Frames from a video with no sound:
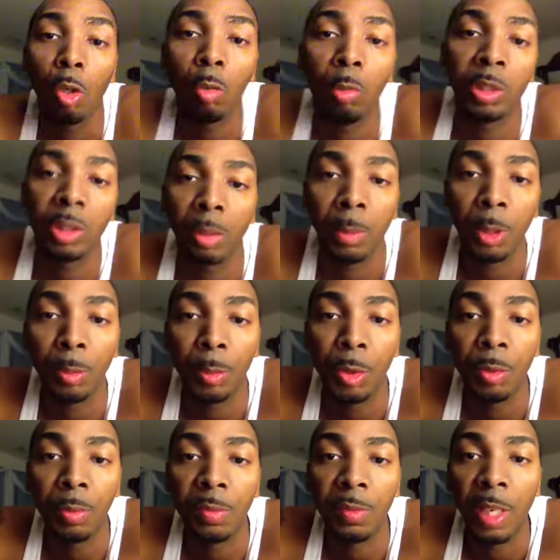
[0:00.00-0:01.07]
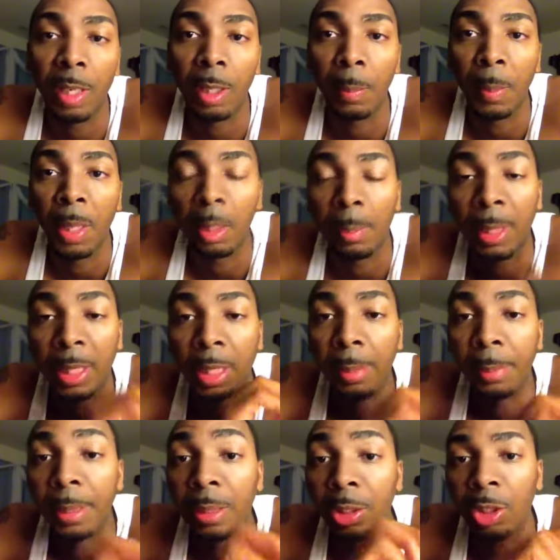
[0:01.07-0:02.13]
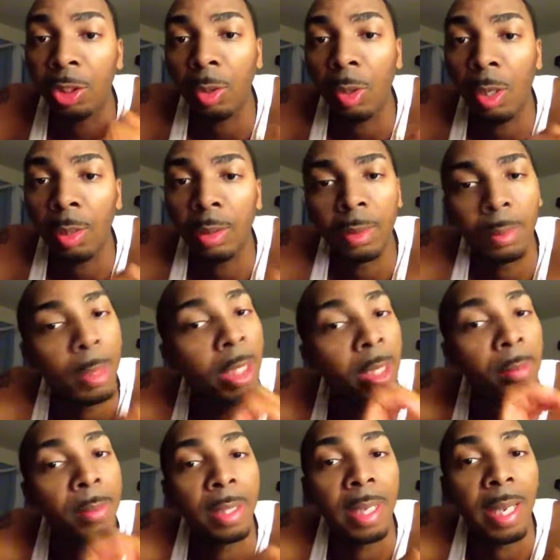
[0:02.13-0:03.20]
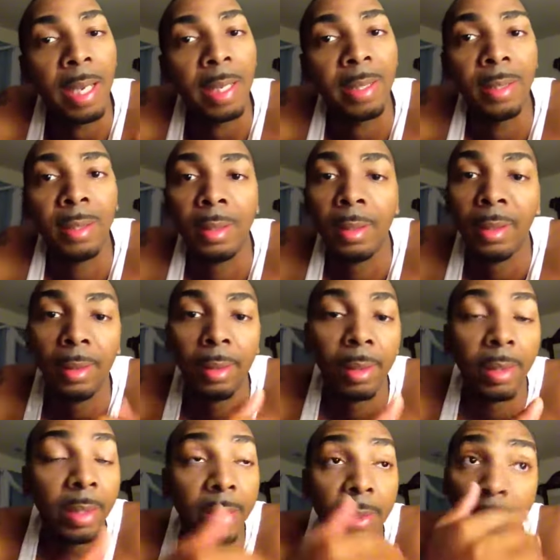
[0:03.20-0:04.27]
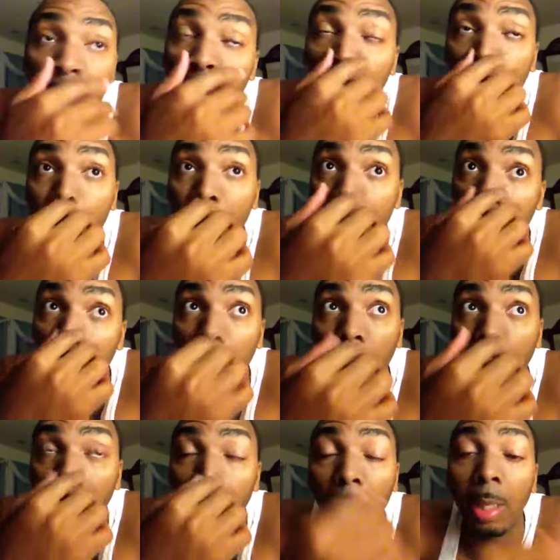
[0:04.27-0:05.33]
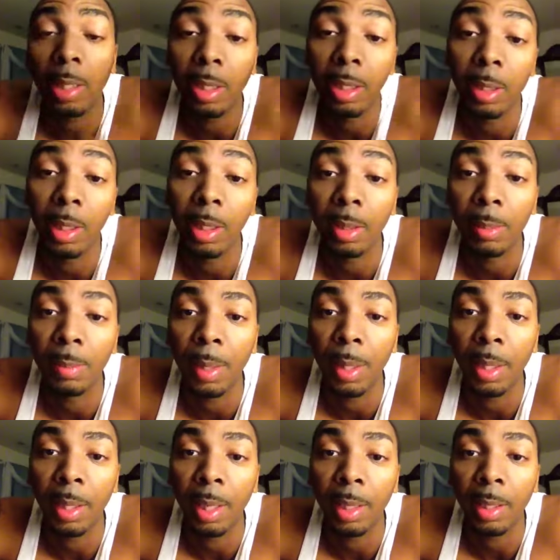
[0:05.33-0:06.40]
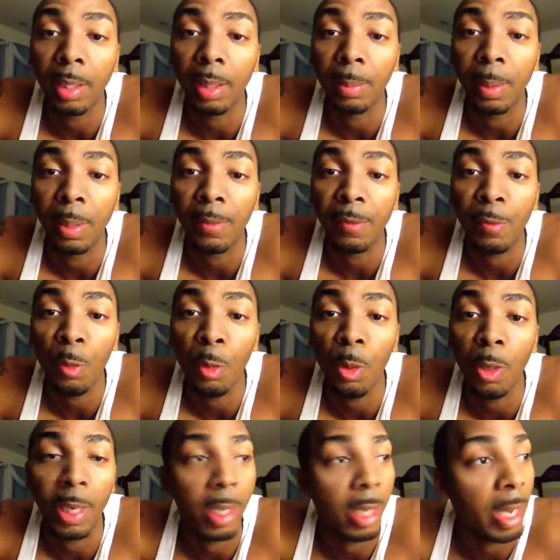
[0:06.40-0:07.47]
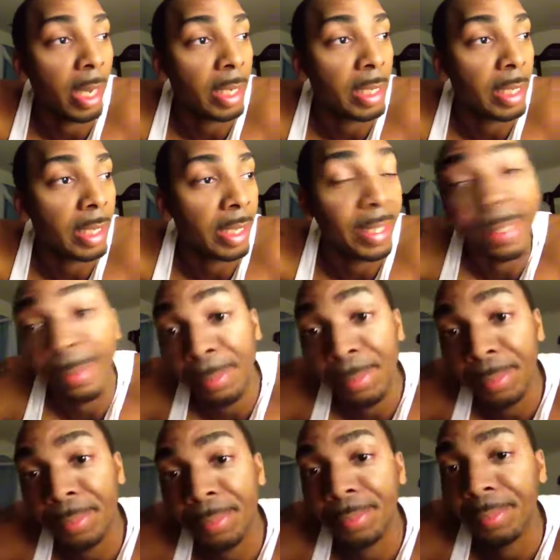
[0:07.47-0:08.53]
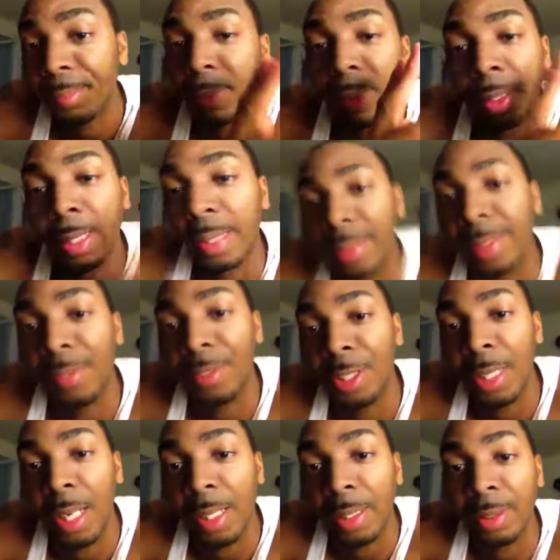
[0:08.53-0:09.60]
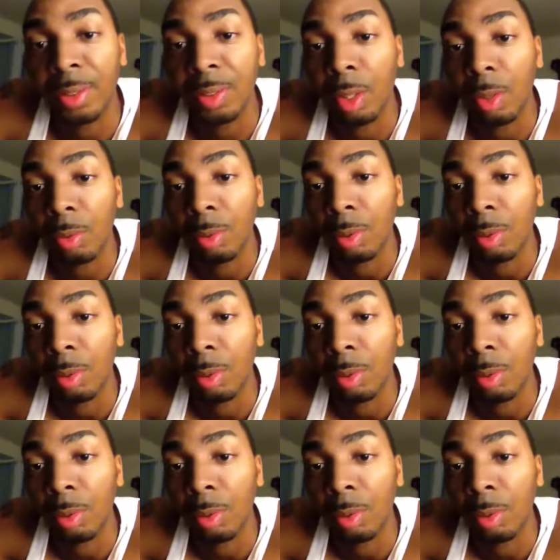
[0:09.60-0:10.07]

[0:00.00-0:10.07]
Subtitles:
What's up, YouTube family, man? I'm gonna keep this short, keep it light, because it's 11:30 and I need to get to bed. I get up at 4 a.m., but that's every day. So